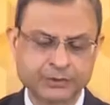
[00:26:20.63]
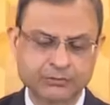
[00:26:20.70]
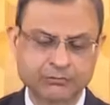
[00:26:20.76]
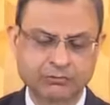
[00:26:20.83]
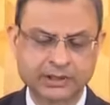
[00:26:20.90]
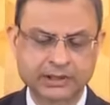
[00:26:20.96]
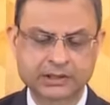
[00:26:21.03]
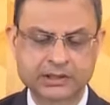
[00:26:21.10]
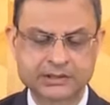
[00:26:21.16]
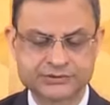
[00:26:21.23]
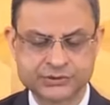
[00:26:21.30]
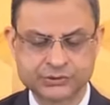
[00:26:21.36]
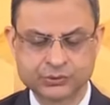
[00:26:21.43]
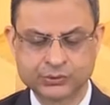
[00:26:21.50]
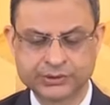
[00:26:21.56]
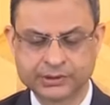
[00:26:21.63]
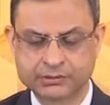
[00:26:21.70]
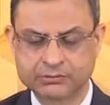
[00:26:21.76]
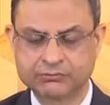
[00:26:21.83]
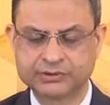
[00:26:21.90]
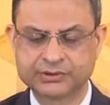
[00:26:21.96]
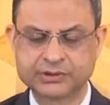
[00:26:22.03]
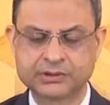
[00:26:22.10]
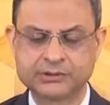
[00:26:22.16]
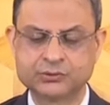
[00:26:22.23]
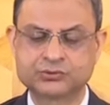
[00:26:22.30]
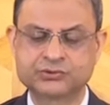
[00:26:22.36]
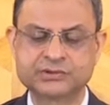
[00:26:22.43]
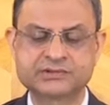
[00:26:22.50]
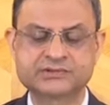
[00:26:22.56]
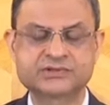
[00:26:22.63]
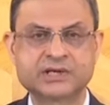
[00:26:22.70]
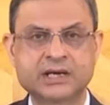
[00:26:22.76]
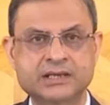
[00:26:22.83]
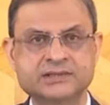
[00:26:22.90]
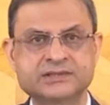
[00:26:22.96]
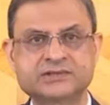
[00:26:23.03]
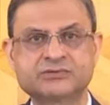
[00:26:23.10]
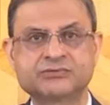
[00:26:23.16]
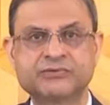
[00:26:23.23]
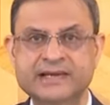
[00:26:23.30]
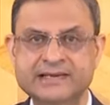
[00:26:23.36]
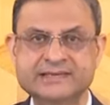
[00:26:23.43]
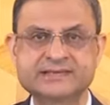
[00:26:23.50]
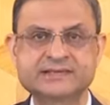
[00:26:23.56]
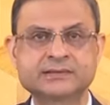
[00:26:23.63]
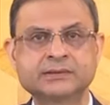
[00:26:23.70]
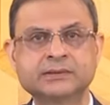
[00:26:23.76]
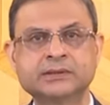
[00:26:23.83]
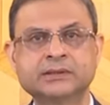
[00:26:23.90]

while continuing with the neutral stance, felt